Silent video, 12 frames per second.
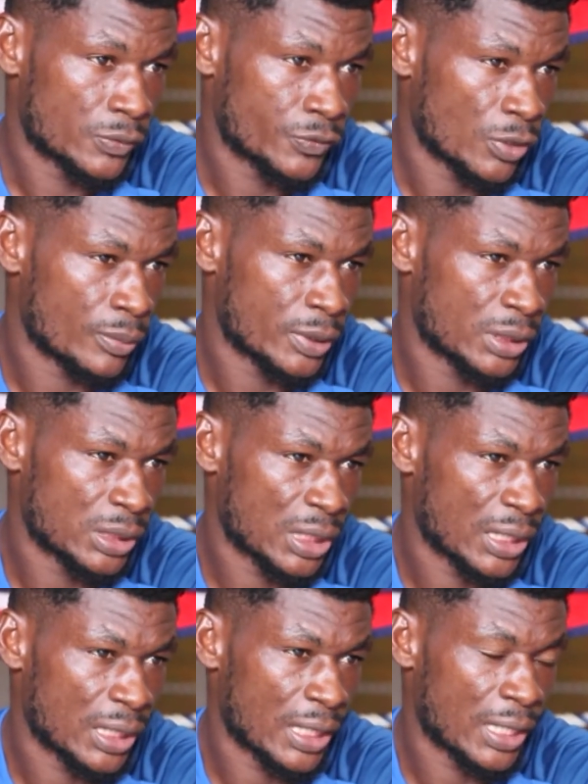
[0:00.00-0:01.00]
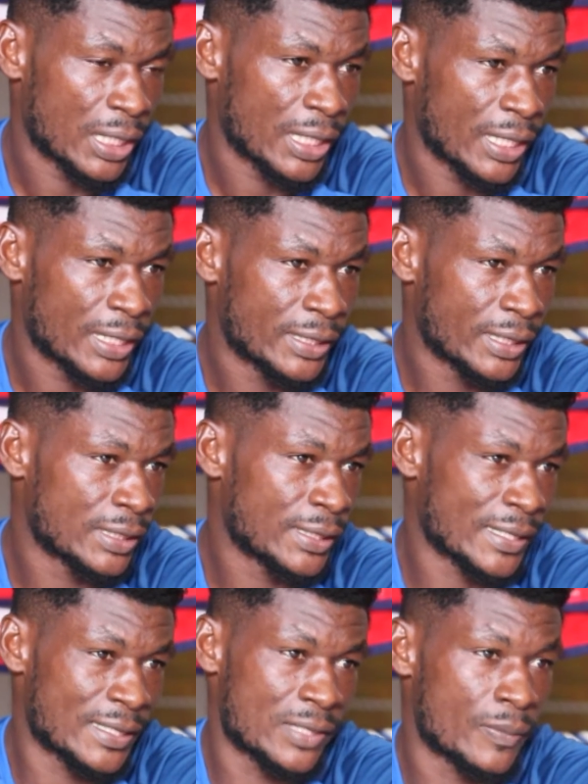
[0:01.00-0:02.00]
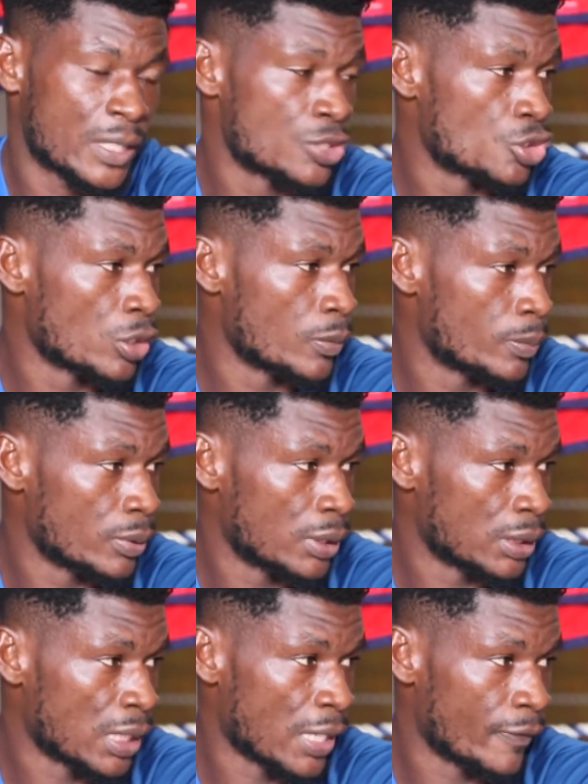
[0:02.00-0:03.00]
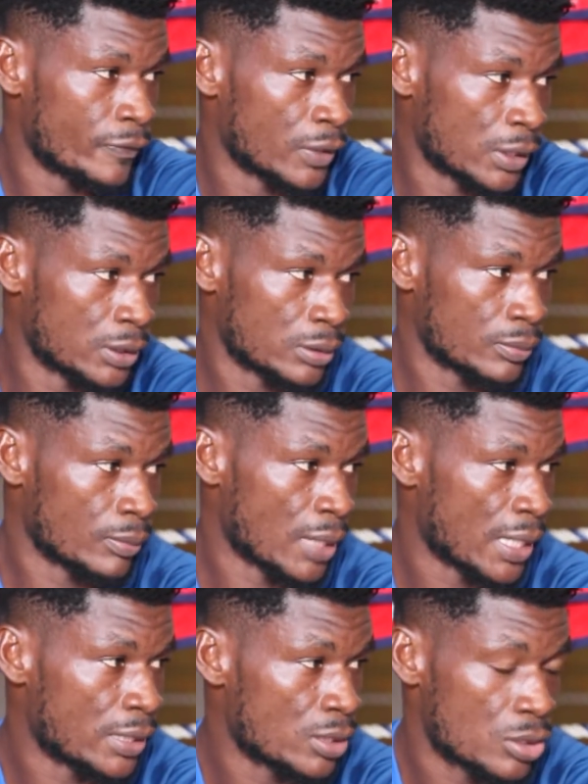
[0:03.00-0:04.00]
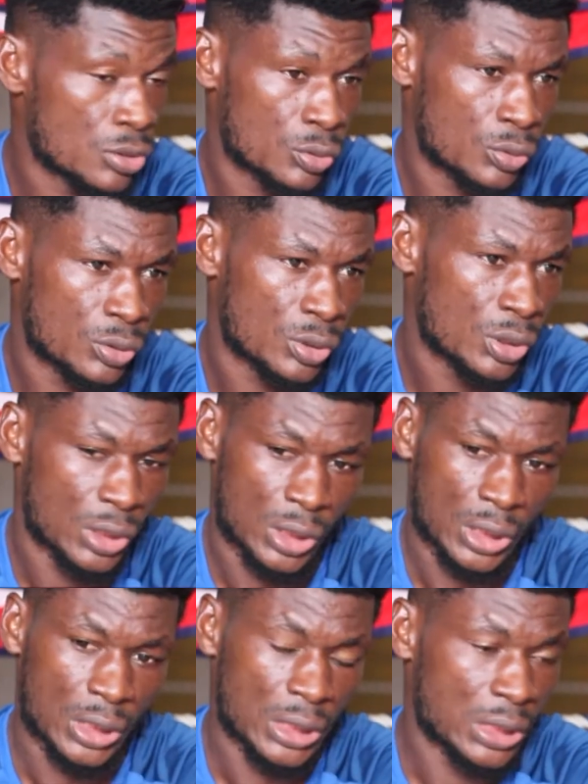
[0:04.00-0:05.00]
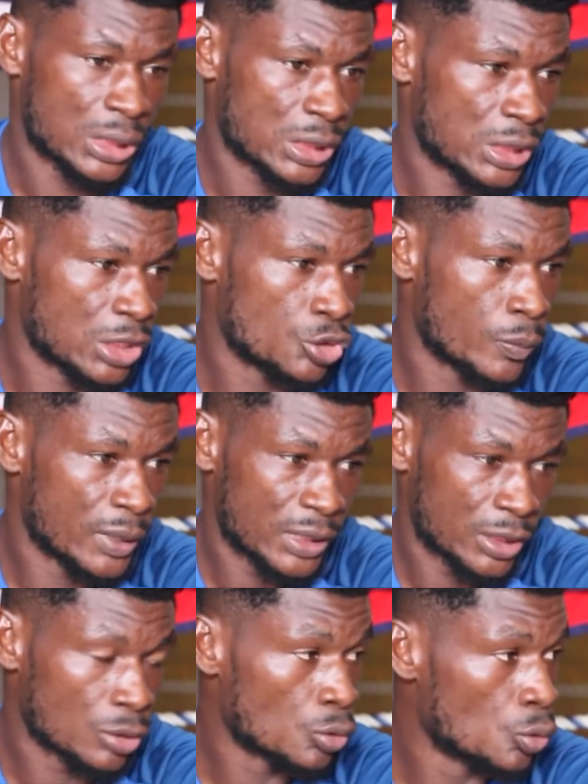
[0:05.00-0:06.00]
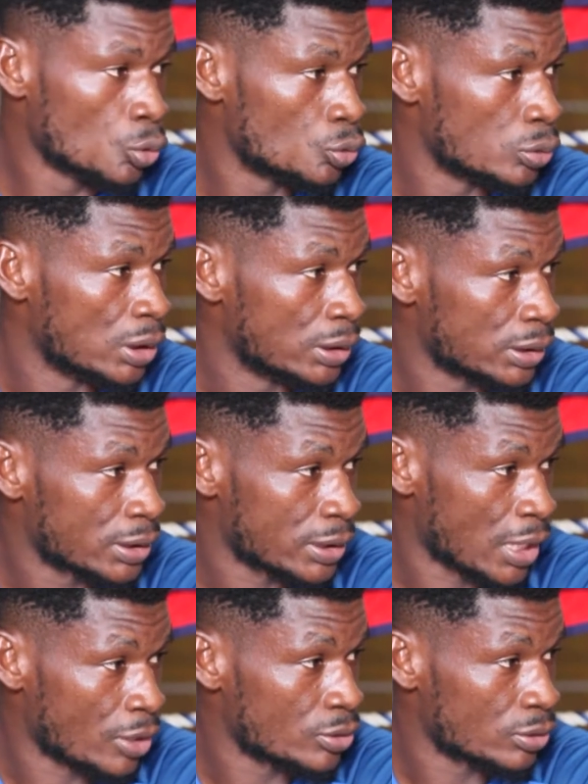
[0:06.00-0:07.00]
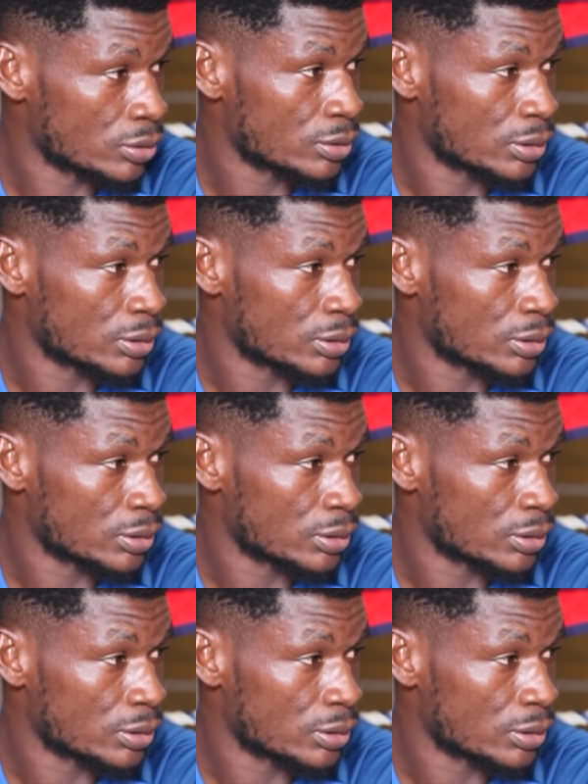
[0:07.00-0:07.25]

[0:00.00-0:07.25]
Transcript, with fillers: for me, uh, I think that is my job and I've done mine. So the jubilation goes to the crowd.